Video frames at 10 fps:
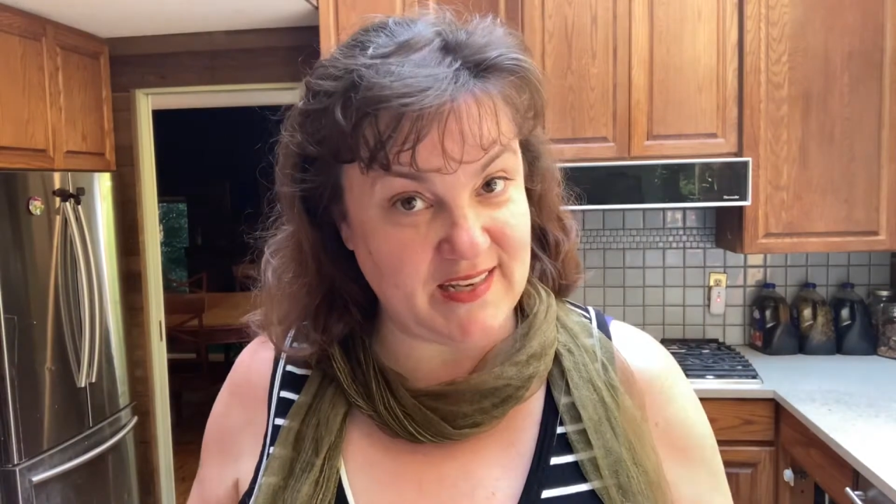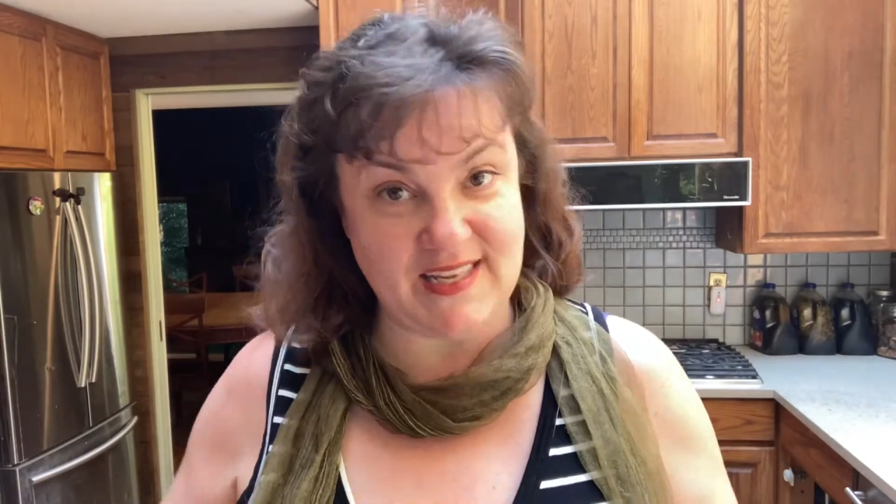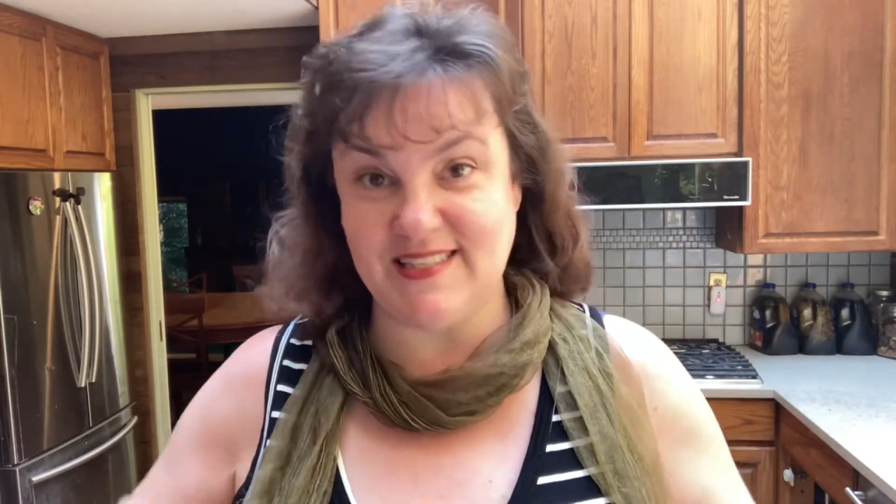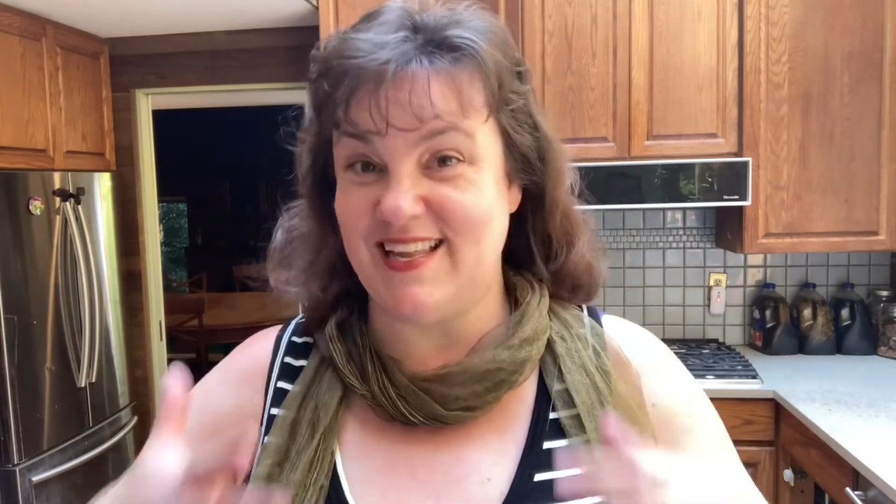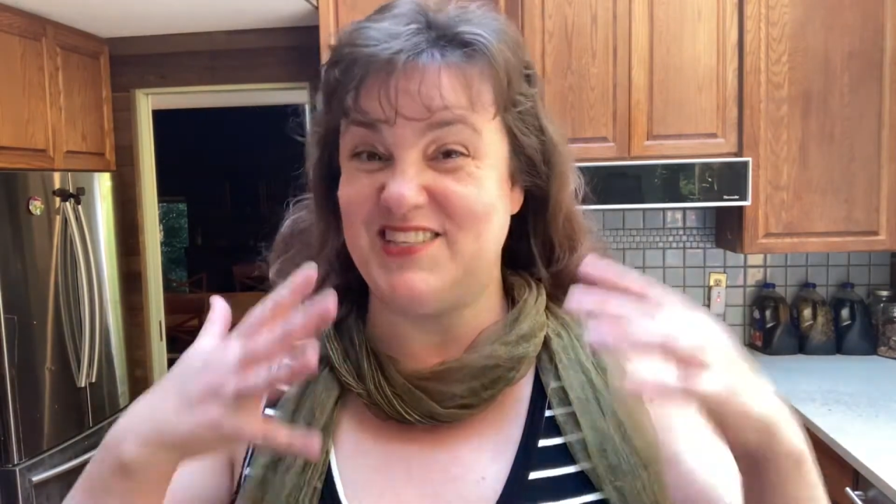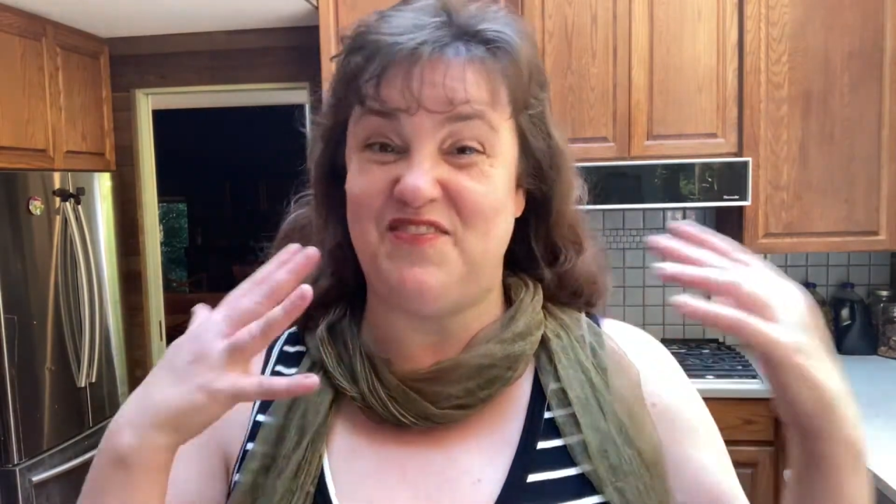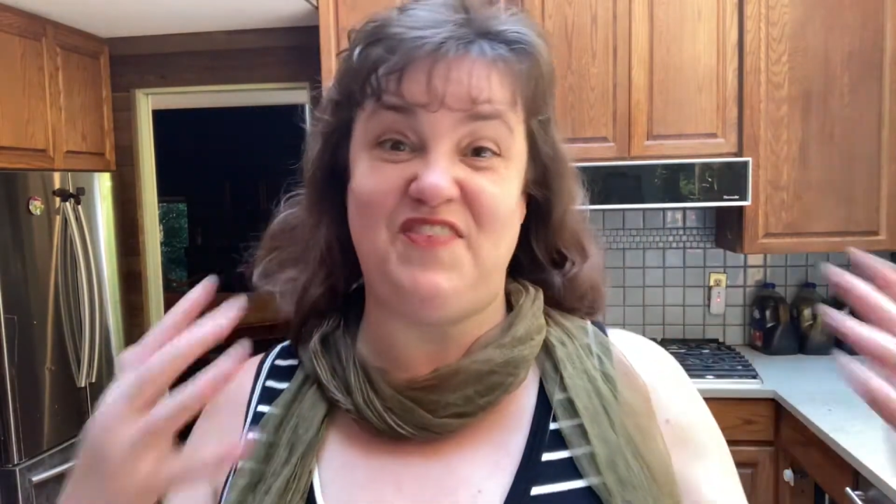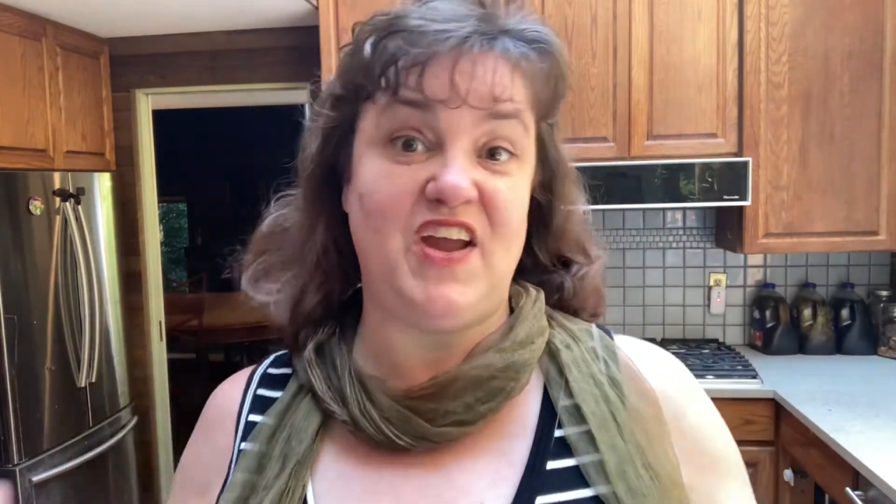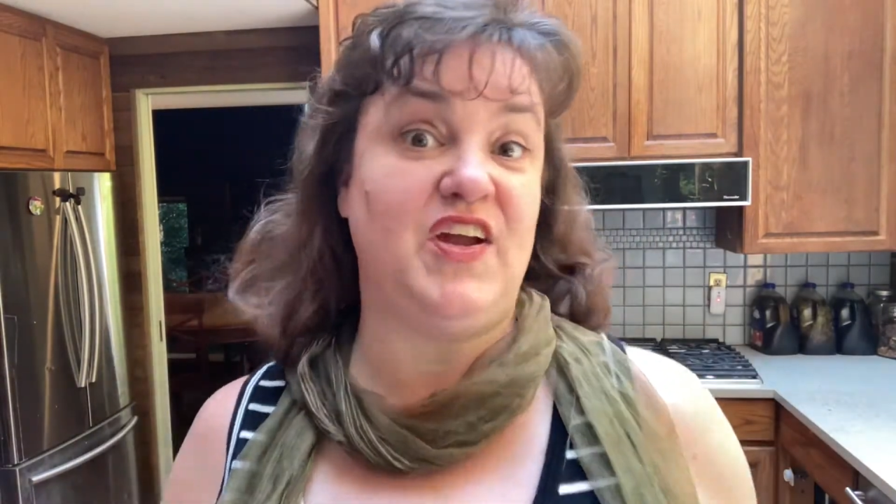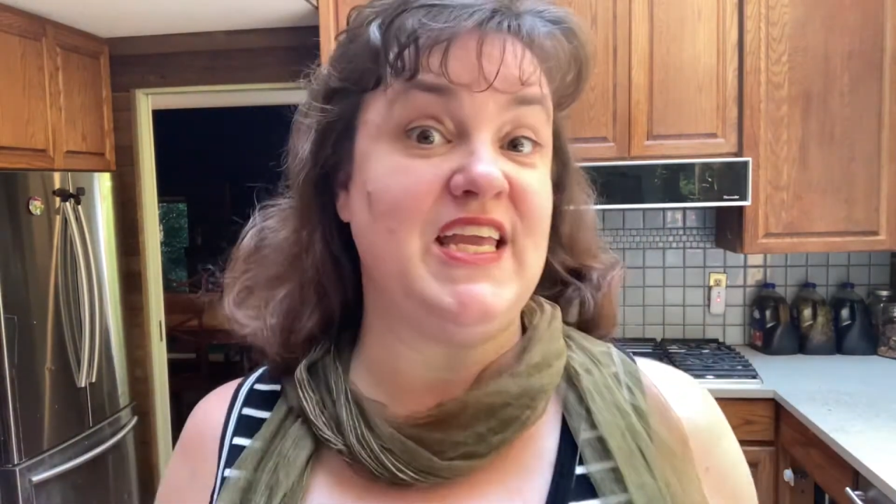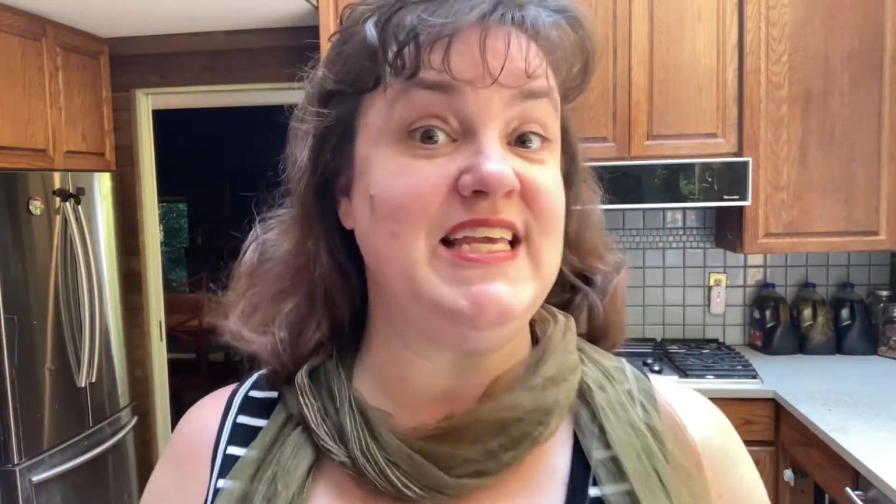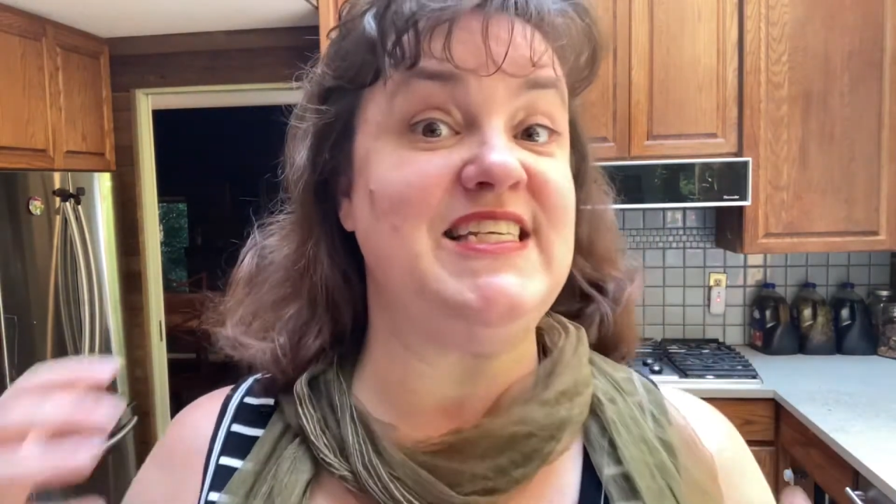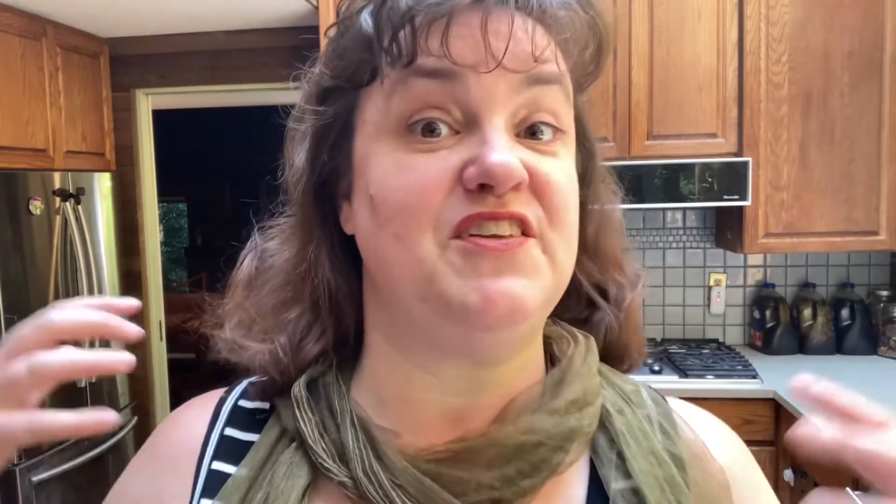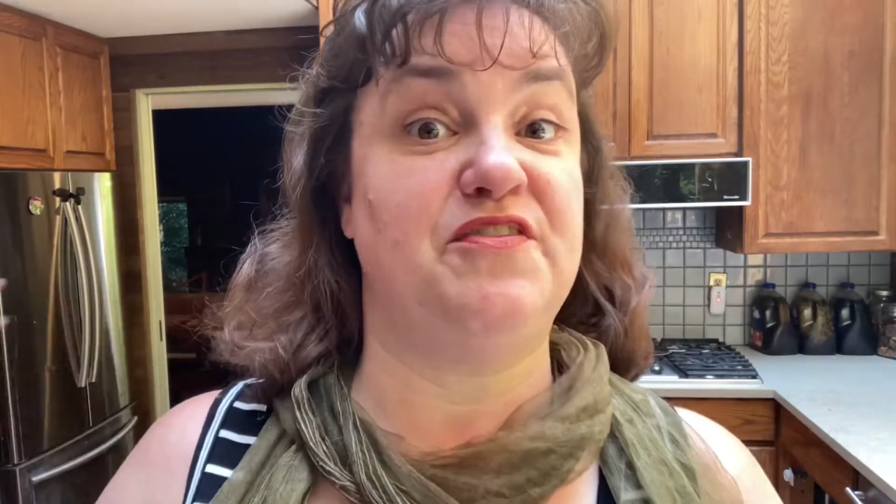is that it's very easy to